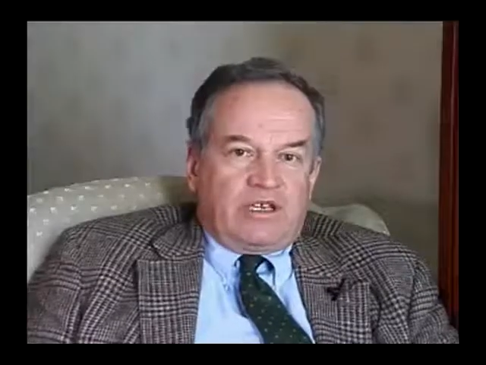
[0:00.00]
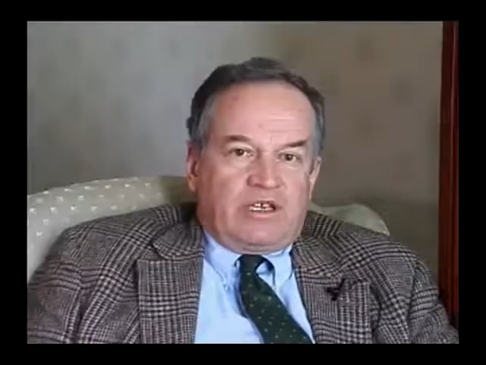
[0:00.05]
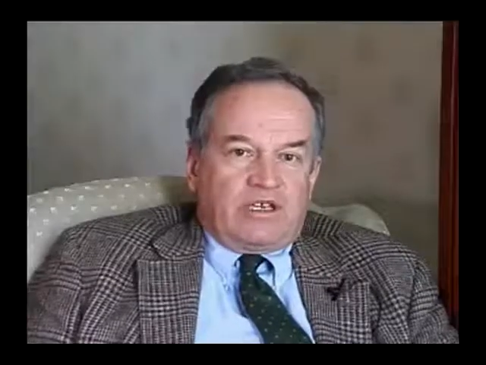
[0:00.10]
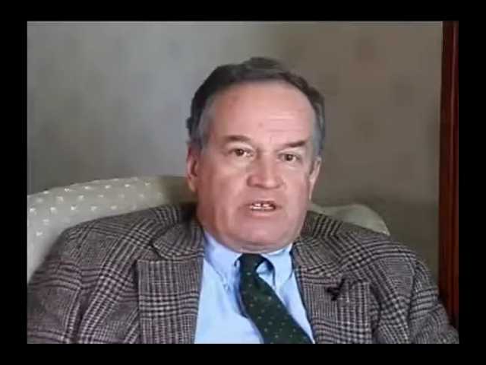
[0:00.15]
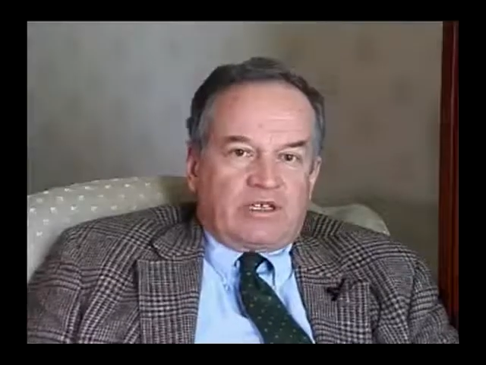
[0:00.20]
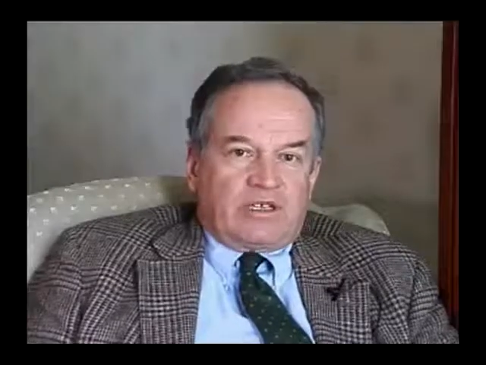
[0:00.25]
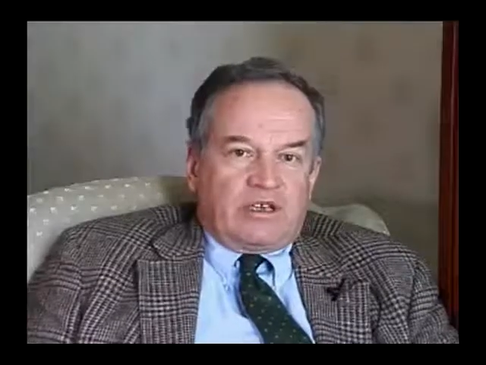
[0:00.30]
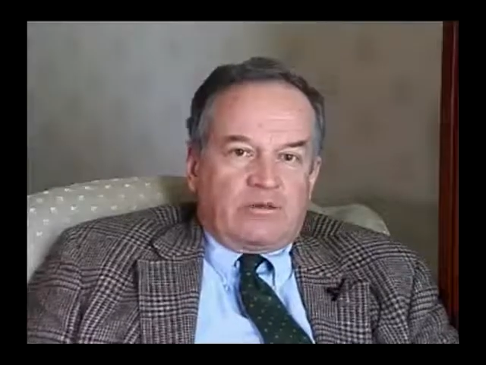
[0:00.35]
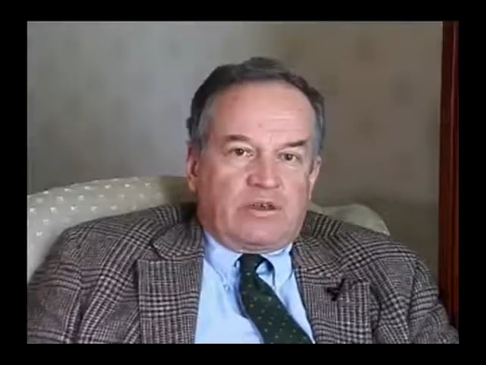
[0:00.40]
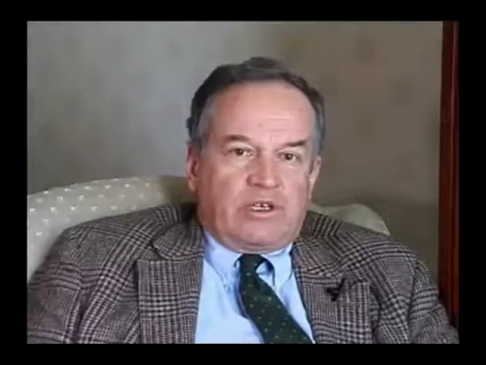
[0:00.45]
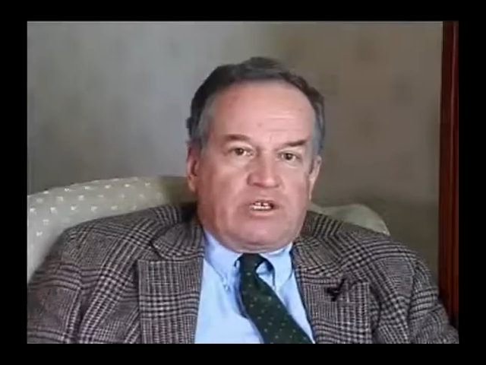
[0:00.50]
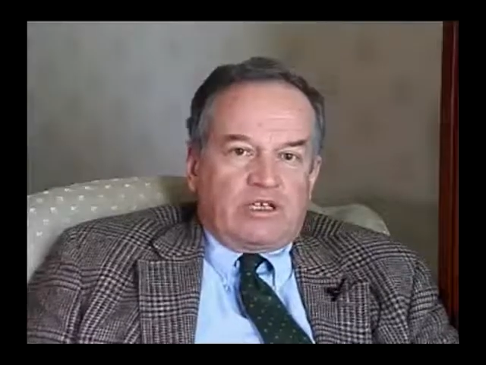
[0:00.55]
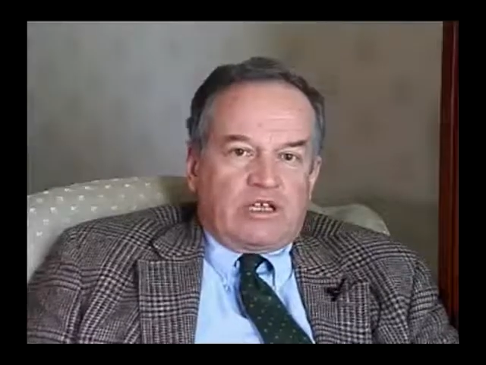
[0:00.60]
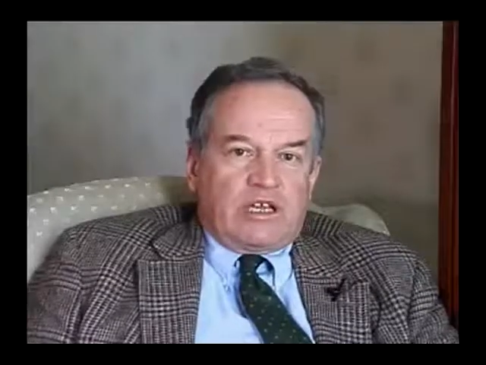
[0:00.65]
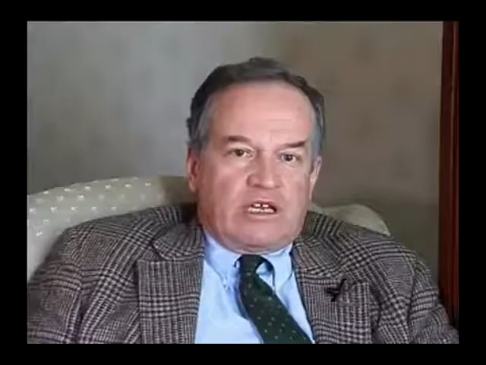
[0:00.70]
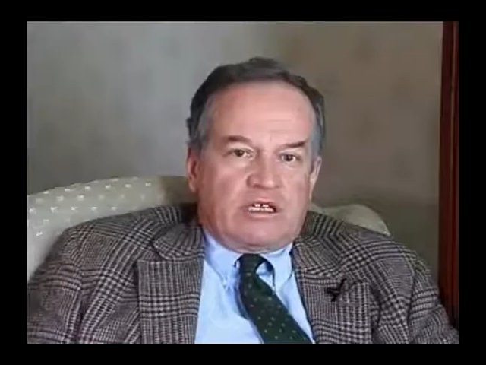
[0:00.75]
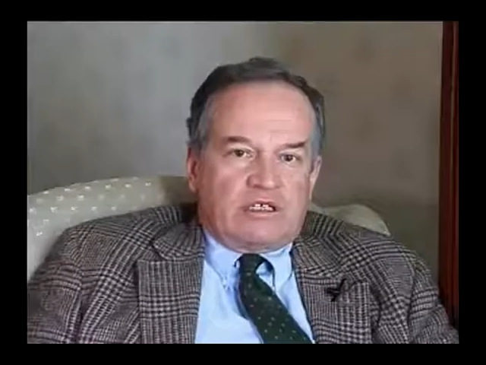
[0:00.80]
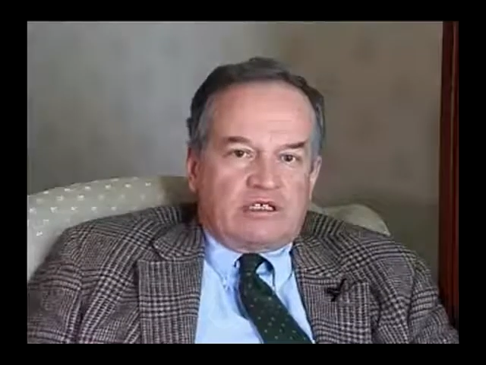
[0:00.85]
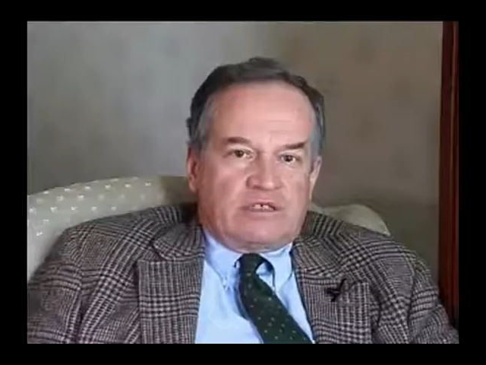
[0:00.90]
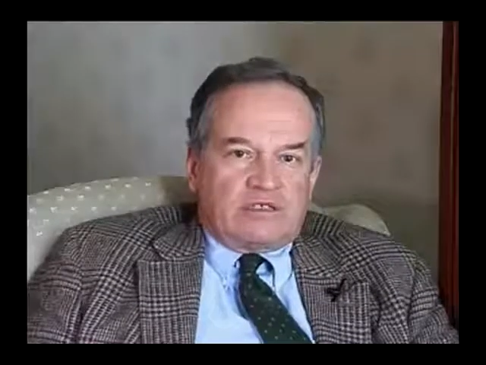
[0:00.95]
because I
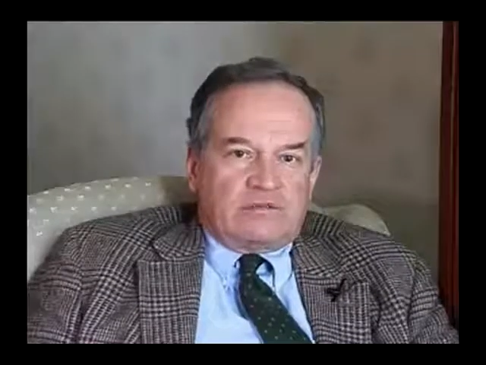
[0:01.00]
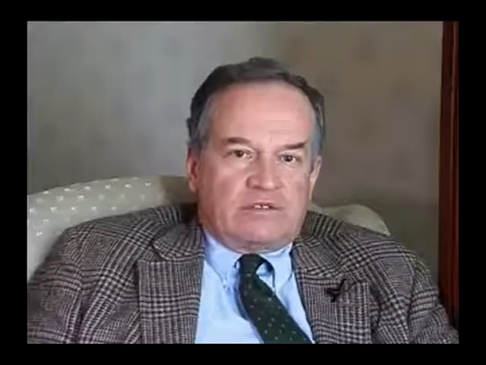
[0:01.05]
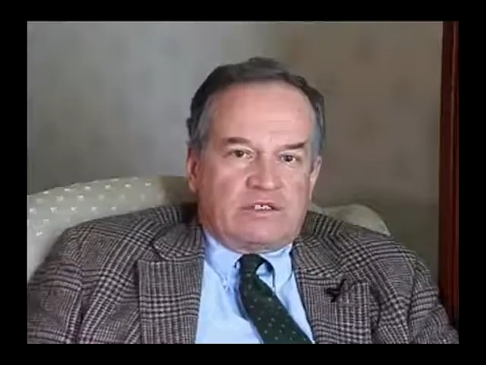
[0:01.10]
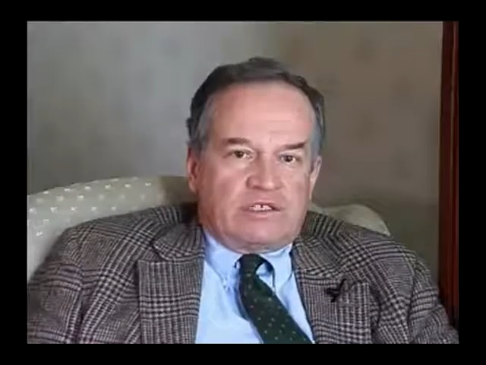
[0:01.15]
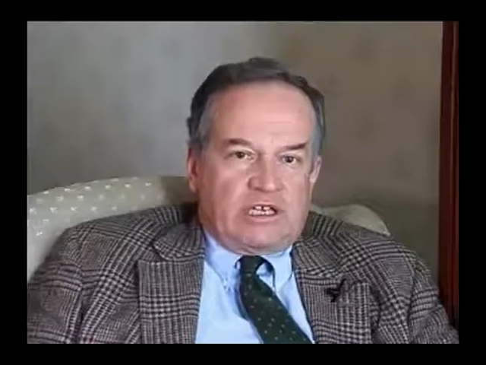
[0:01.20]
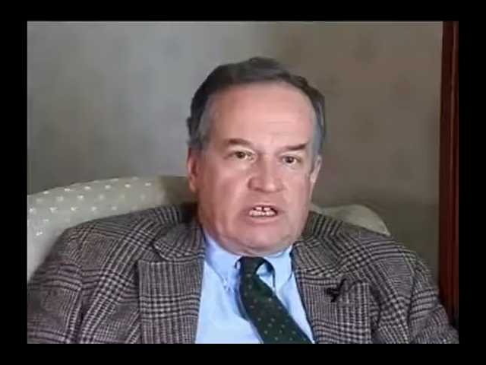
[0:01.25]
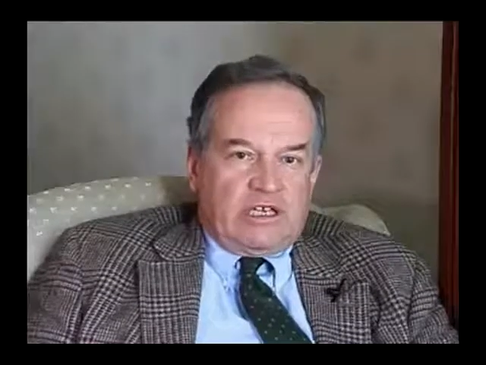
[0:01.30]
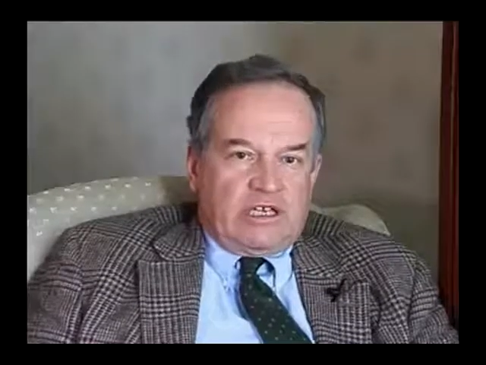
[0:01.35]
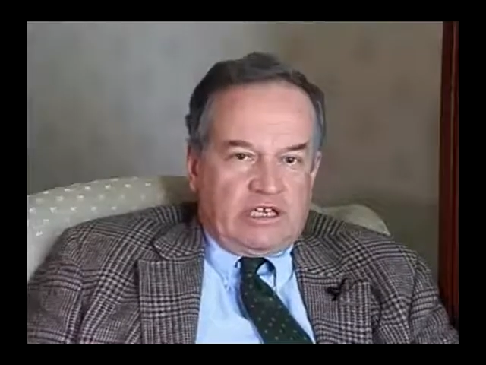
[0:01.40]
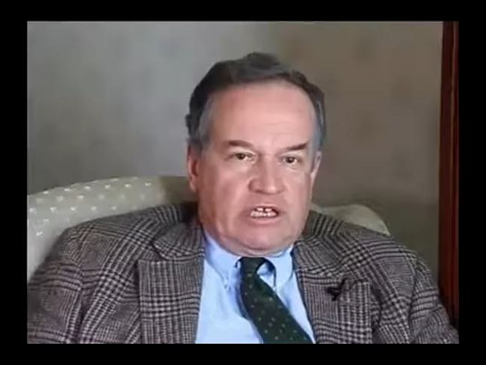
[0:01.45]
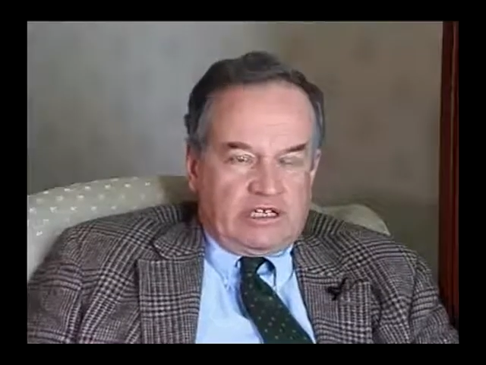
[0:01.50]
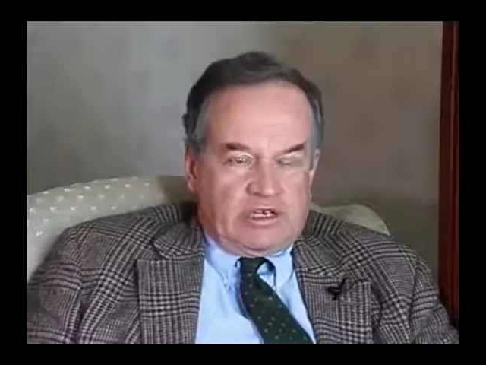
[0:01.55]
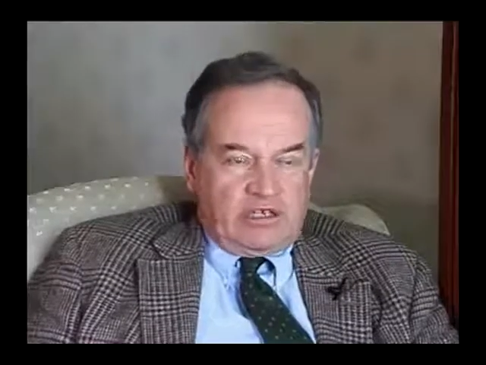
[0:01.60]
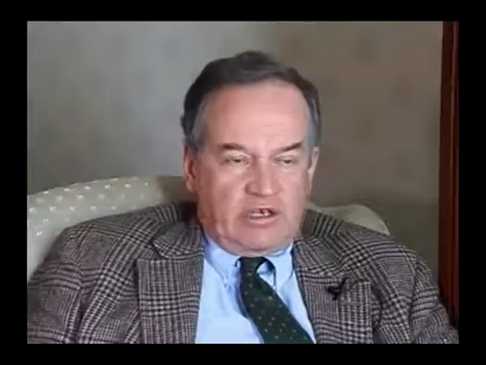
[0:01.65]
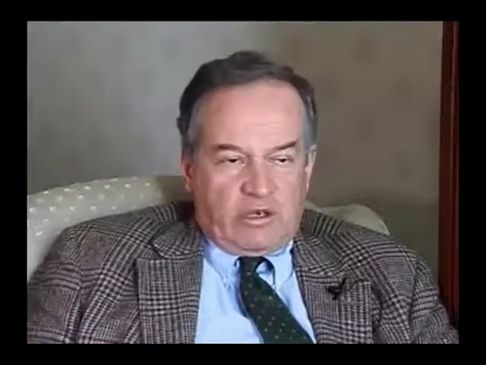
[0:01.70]
realized, studying in